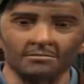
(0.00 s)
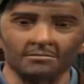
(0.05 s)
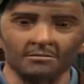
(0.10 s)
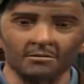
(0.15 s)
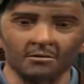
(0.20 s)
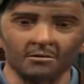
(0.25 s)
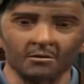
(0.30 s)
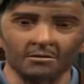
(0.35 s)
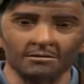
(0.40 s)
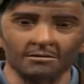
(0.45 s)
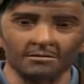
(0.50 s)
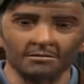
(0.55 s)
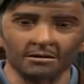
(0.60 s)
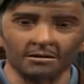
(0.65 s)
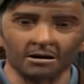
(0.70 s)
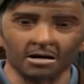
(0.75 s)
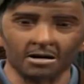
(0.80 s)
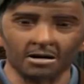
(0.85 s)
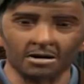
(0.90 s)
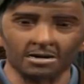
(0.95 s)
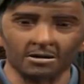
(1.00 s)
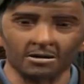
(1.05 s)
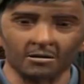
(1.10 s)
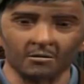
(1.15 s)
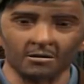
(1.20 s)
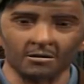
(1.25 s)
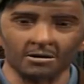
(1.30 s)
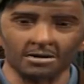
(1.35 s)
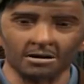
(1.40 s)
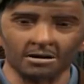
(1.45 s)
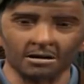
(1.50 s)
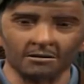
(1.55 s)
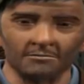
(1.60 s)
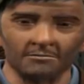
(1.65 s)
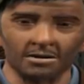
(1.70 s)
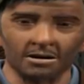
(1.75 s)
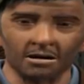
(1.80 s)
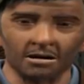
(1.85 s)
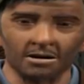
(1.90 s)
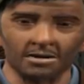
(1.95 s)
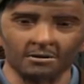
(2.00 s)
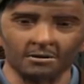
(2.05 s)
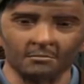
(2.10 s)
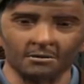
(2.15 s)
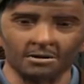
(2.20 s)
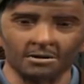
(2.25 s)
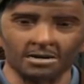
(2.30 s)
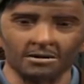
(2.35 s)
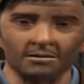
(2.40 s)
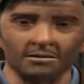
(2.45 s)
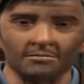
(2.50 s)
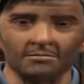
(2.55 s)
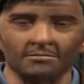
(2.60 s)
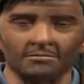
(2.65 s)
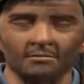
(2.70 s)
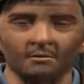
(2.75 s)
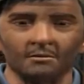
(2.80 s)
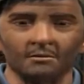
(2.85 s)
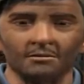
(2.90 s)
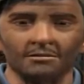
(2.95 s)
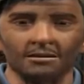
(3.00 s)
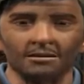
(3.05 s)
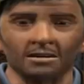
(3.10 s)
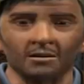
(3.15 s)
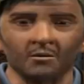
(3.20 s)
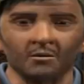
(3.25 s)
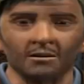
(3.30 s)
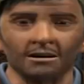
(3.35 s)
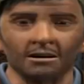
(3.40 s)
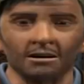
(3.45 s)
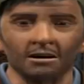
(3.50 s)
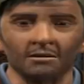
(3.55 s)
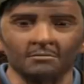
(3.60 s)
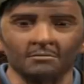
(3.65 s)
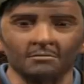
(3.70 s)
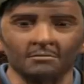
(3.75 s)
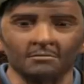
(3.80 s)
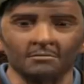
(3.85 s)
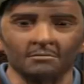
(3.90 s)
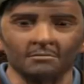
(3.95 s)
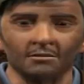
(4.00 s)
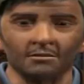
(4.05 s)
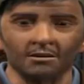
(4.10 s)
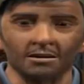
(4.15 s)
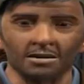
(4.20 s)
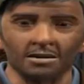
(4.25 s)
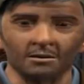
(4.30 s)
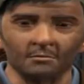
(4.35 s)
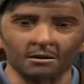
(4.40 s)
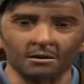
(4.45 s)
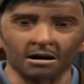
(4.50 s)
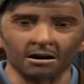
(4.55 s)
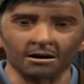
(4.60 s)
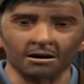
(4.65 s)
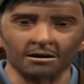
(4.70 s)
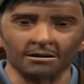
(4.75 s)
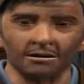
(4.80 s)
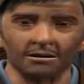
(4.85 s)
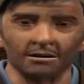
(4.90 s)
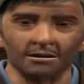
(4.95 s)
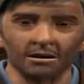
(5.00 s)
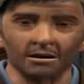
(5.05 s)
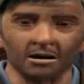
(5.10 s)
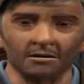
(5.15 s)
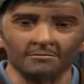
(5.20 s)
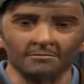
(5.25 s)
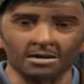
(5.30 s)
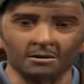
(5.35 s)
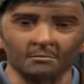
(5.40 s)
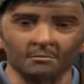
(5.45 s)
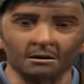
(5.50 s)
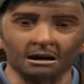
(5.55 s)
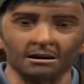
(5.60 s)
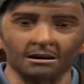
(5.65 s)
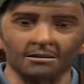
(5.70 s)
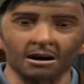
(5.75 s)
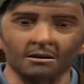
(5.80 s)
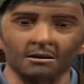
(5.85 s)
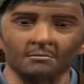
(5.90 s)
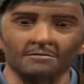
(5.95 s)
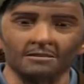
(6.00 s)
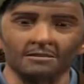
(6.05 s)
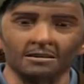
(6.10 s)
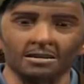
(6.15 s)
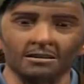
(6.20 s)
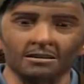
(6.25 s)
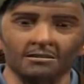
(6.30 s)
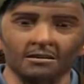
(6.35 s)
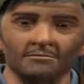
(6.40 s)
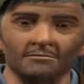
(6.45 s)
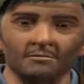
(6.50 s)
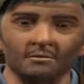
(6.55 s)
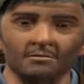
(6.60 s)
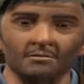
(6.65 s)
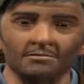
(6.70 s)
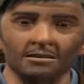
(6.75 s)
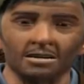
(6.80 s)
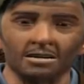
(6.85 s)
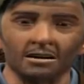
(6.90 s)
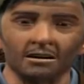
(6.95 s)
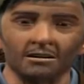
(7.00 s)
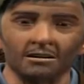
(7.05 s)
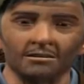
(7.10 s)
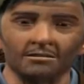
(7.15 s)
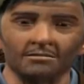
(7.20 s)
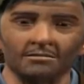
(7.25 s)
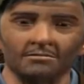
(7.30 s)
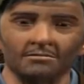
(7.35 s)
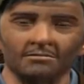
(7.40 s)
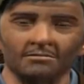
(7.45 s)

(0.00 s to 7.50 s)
Other thing is, a cold snap's on its way. You think it's cold now? Just wait. Gotta be real careful anytime you're outside.